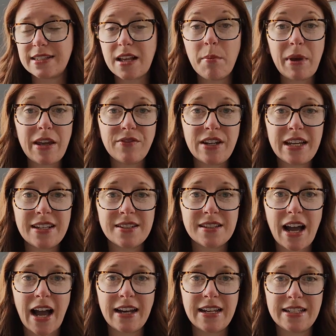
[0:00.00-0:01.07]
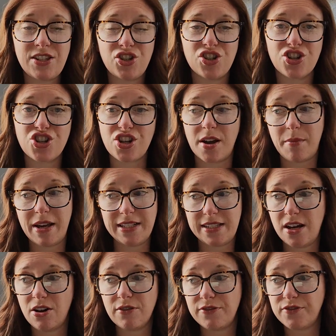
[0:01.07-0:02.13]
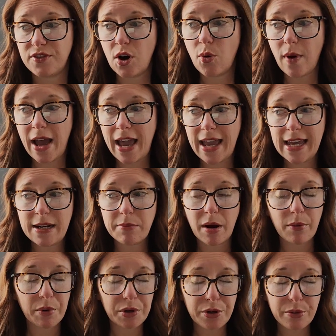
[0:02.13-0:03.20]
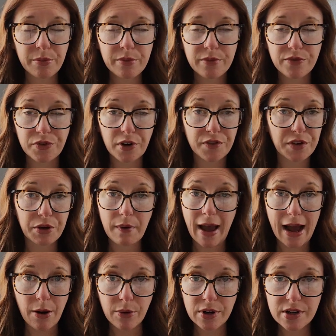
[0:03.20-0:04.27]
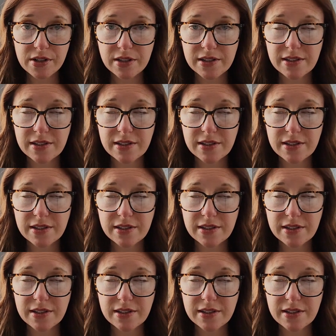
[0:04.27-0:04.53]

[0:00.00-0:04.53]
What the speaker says: Some evenings I need to just shut myself away in my room for a few hours.